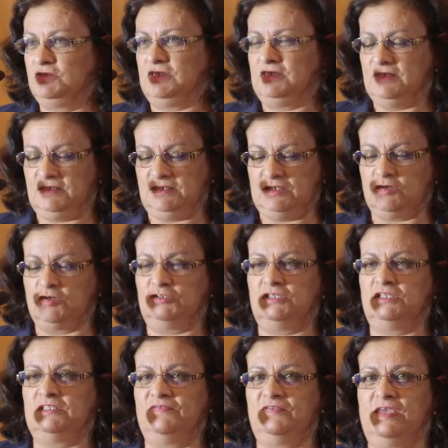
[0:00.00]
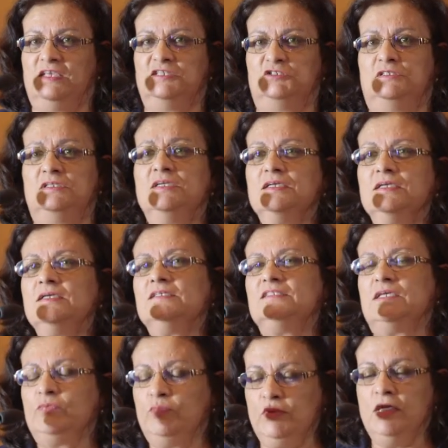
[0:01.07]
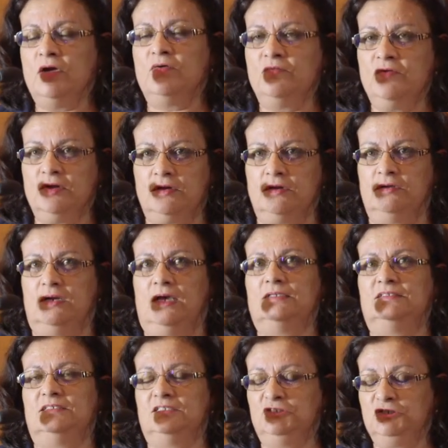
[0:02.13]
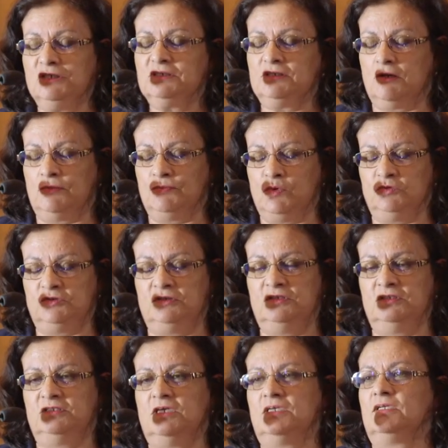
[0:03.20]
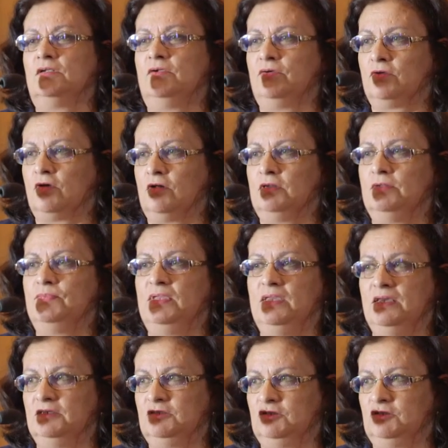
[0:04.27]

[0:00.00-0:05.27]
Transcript: the C E C O certification is that we are recognizing just how important the circular economy is to